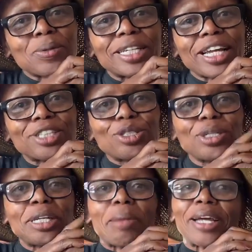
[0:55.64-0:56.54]
would like
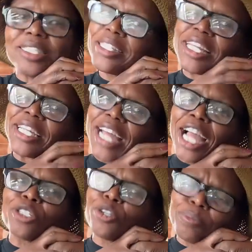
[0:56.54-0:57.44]
to imagine that
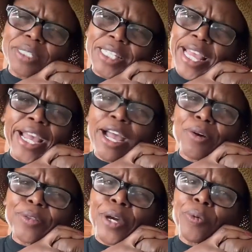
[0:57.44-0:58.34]
atoms hang
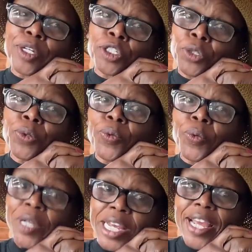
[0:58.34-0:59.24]
out that way
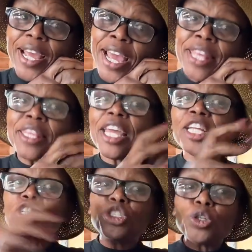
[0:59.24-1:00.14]
too. And
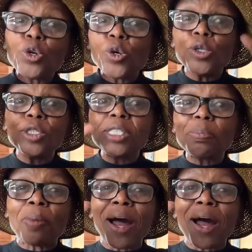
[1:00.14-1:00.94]
they choose